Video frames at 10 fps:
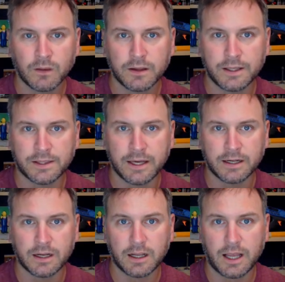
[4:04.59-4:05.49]
get that
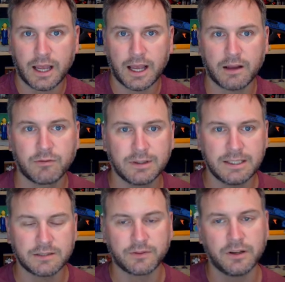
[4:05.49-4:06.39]

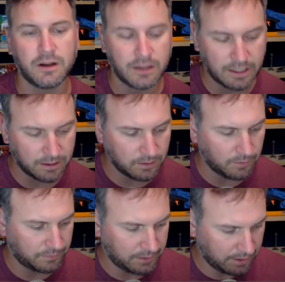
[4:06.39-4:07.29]
released for y'all and
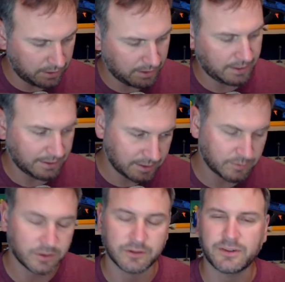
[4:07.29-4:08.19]
hopefully get some
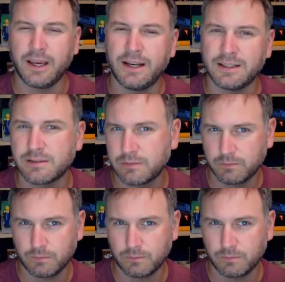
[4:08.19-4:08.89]
sort of cadence.